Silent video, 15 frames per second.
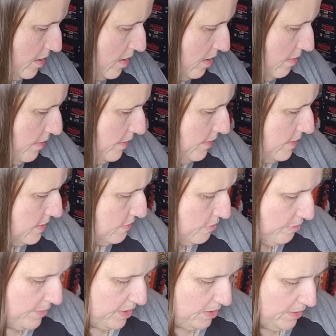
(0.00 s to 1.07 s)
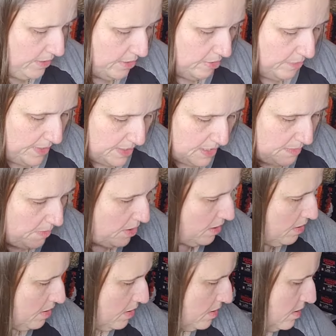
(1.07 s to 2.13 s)
Alright, this one will be a little bit
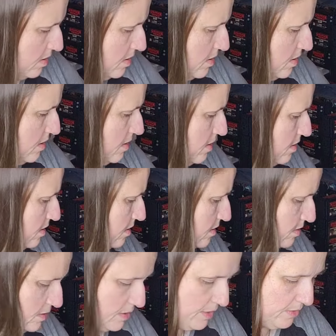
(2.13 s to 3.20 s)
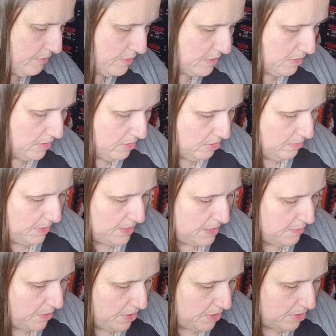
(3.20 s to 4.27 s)
smaller. I know it's a little bit
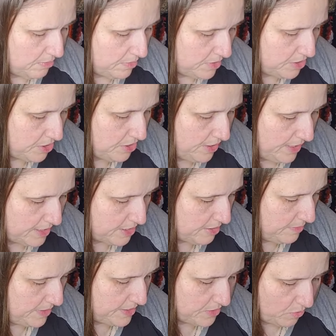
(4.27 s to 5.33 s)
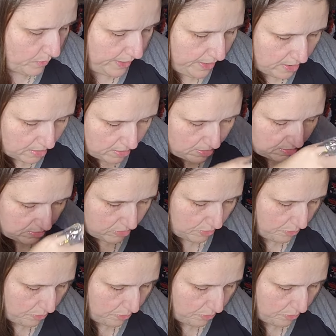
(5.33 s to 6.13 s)
smaller, but it should actually be square or